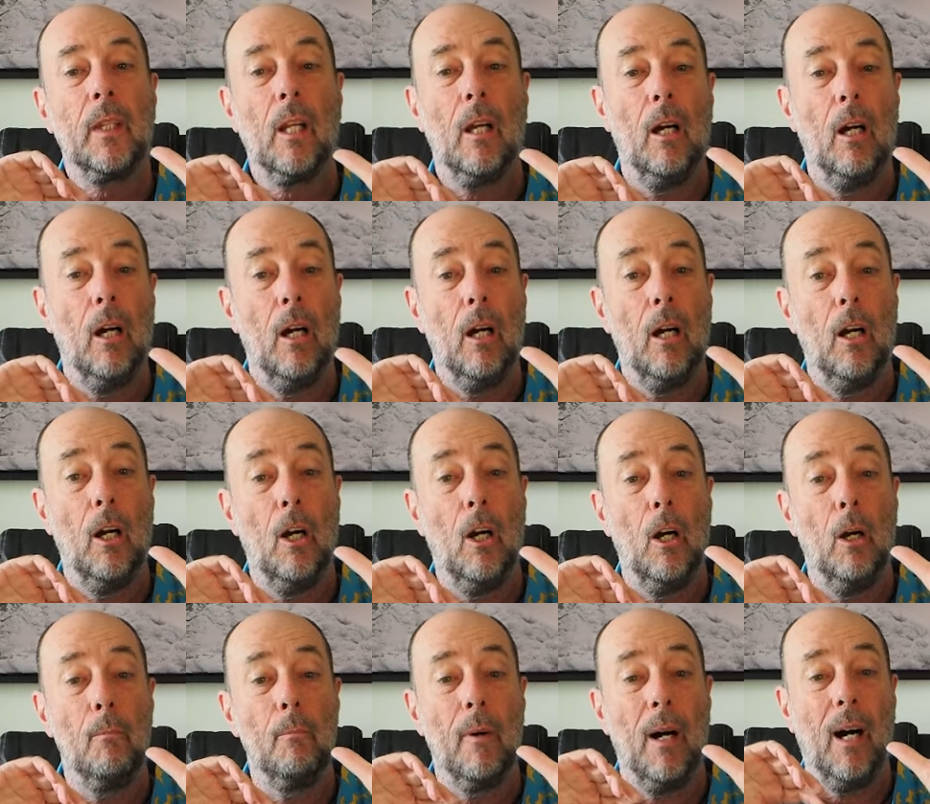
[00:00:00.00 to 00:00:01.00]

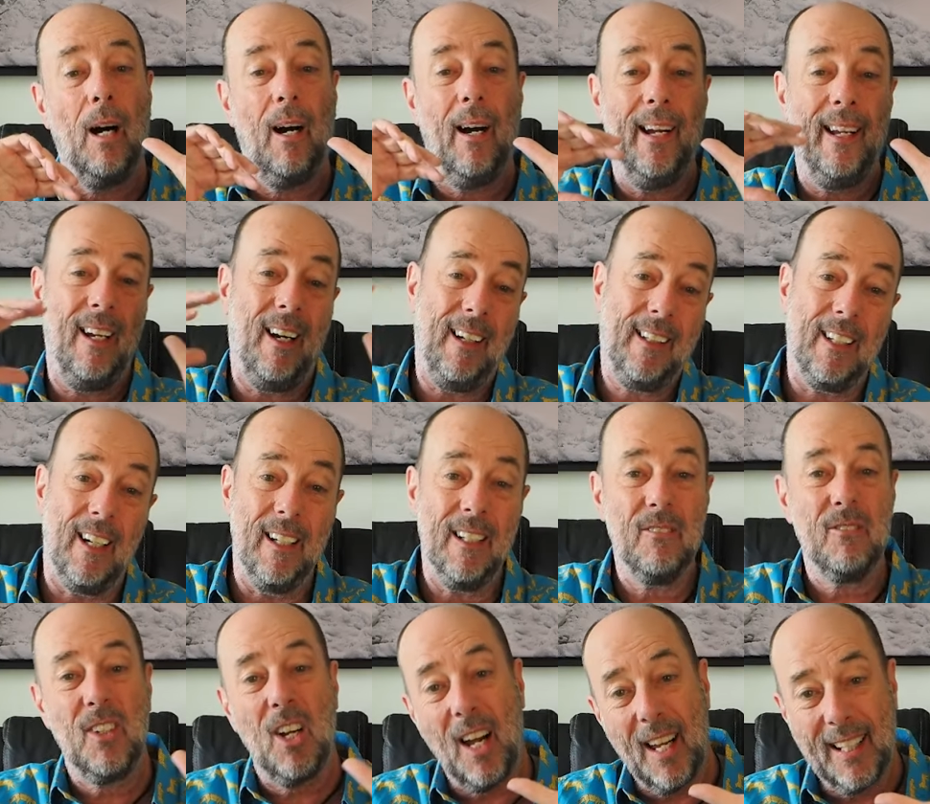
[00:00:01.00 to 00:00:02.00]
I kind
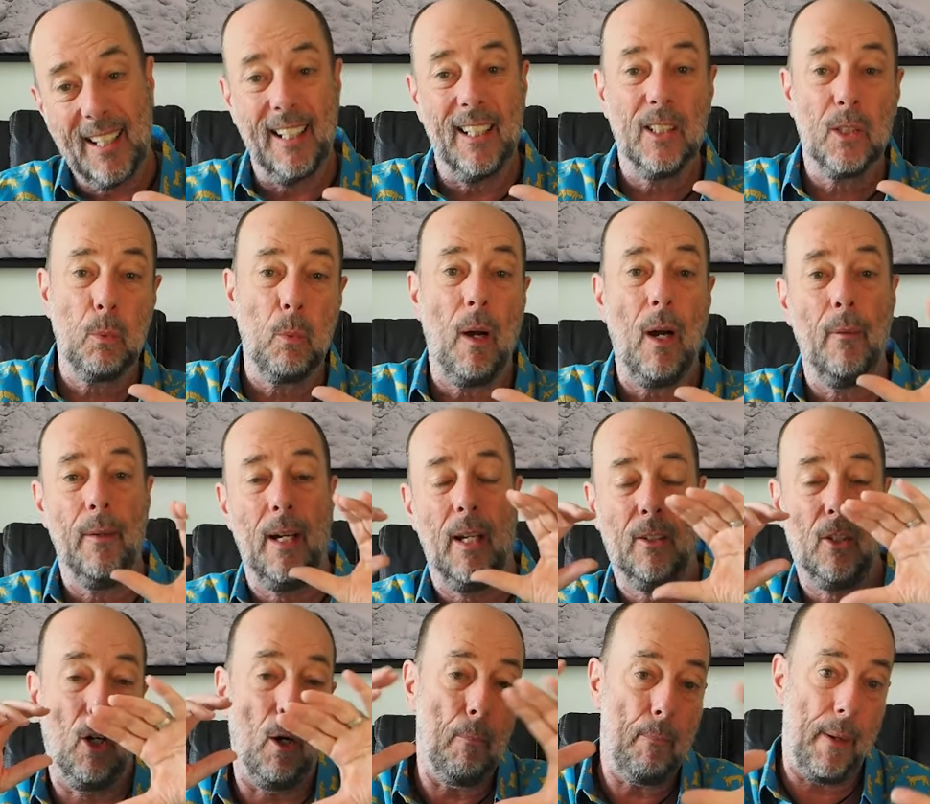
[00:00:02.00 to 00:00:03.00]
of like it as well.
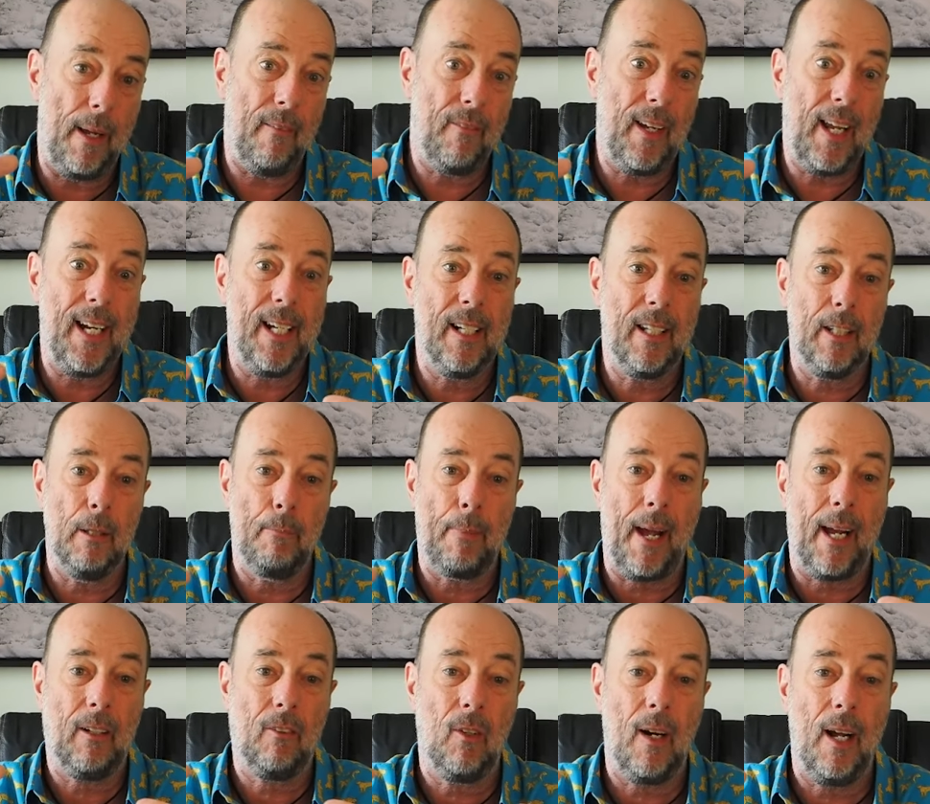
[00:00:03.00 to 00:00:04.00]
Got a bit of a hint of the
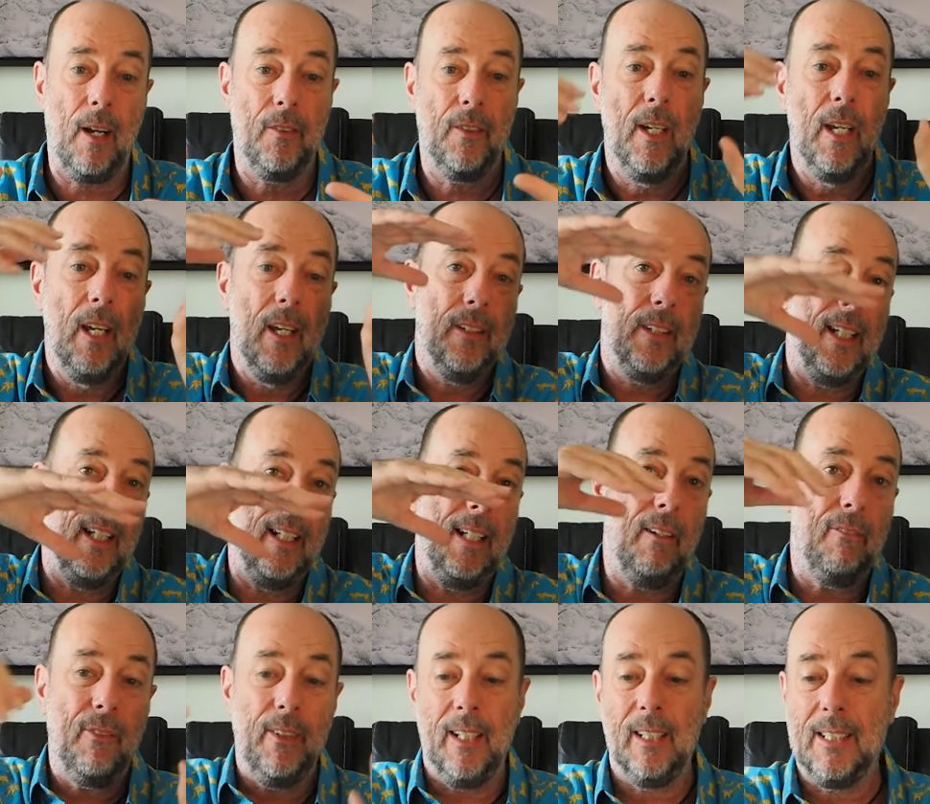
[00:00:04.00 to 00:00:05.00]
background. They're
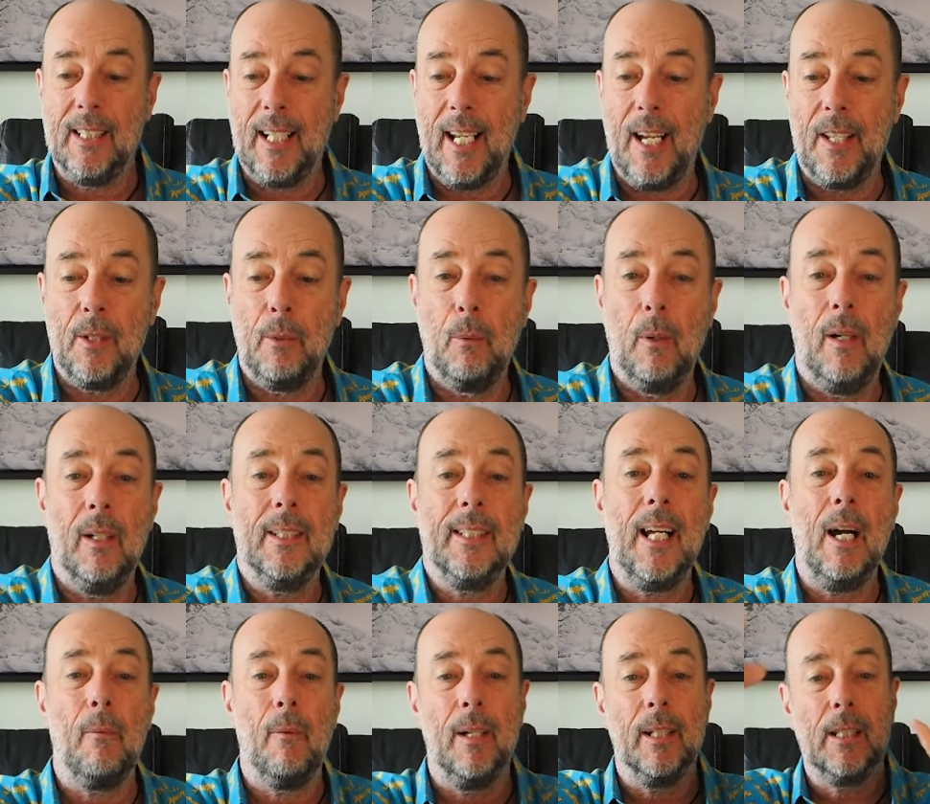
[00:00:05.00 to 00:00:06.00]
lovely and together, whereas
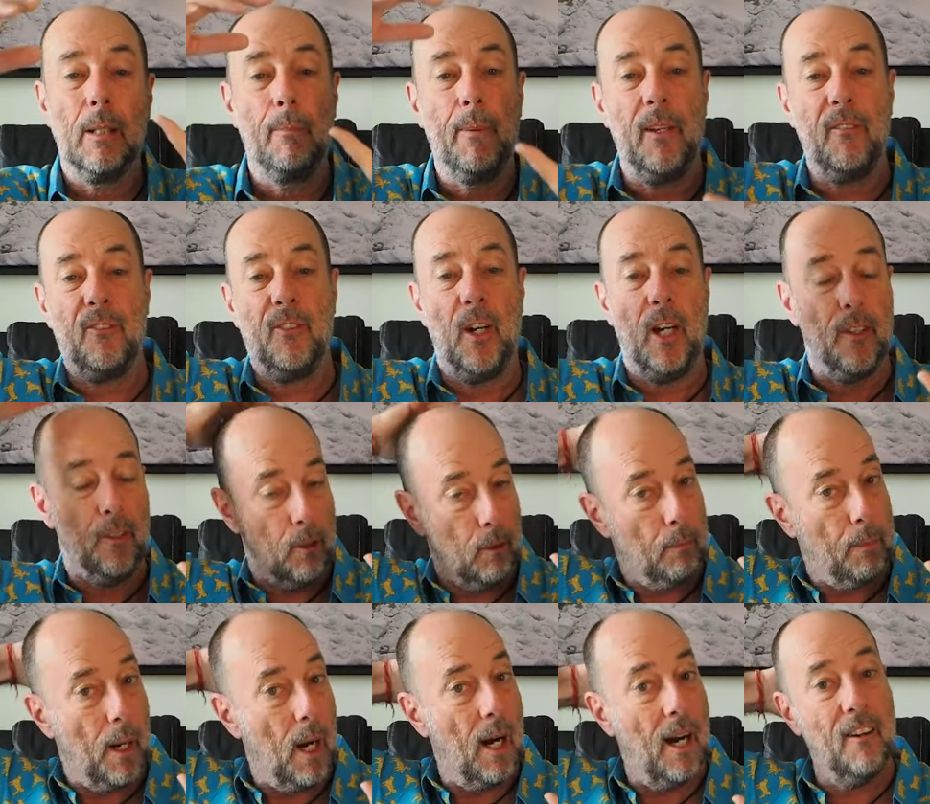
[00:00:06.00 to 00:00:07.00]
that one is a bit further
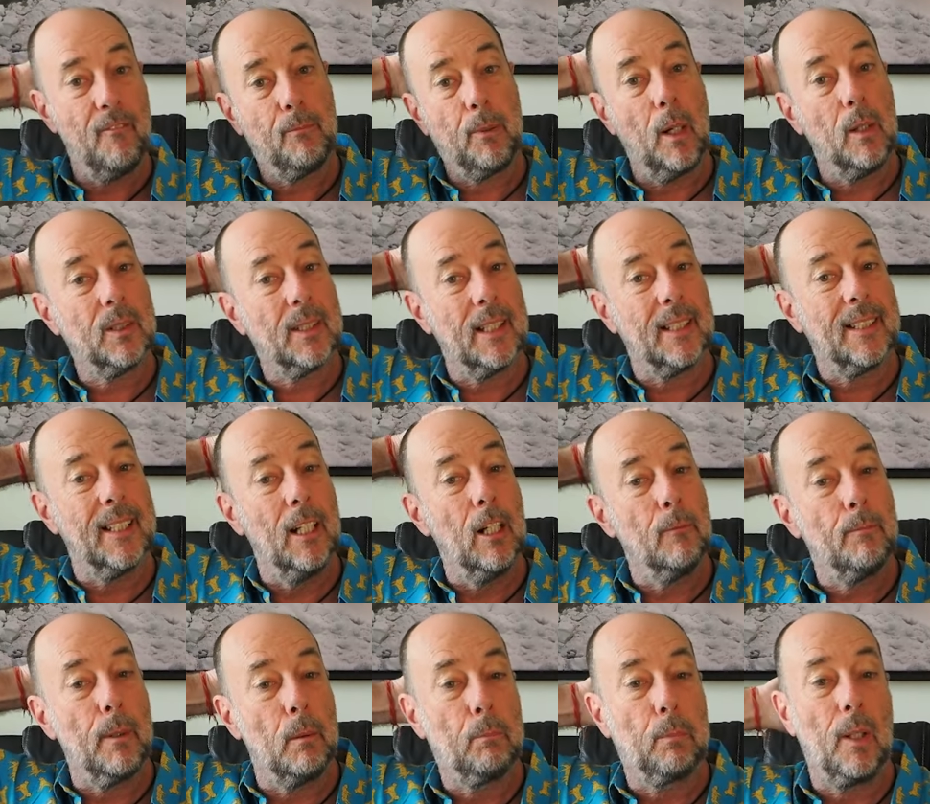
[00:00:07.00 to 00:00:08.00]
apart. I've processed it a
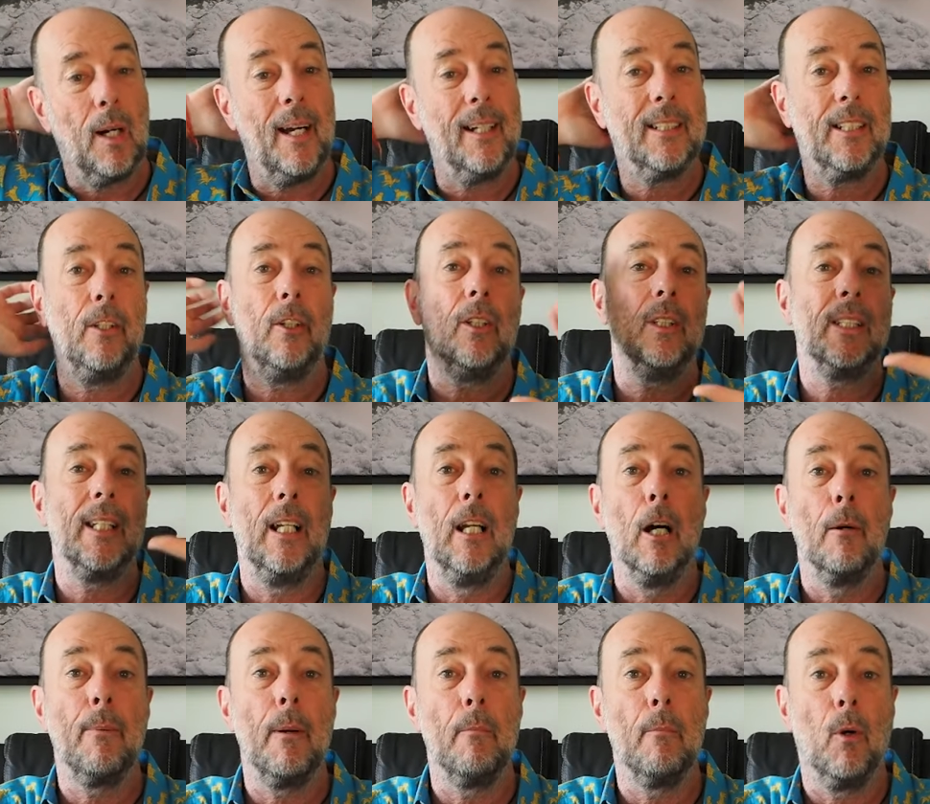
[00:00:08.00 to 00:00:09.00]
little bit brighter so you can see a
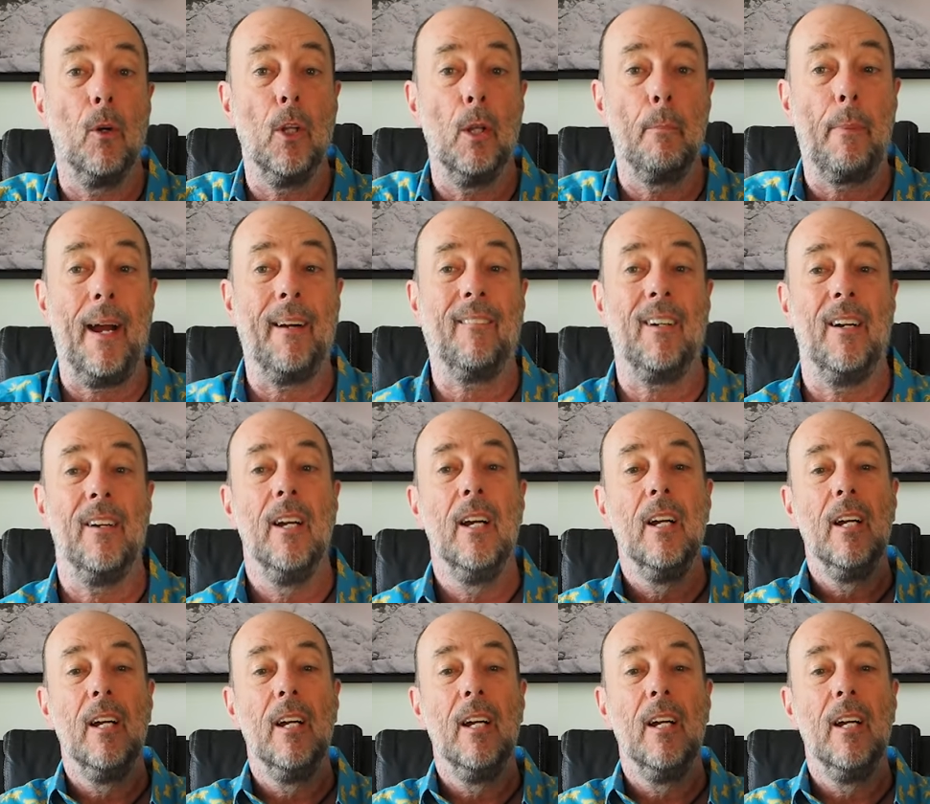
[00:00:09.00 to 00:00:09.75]
little bit more of the background.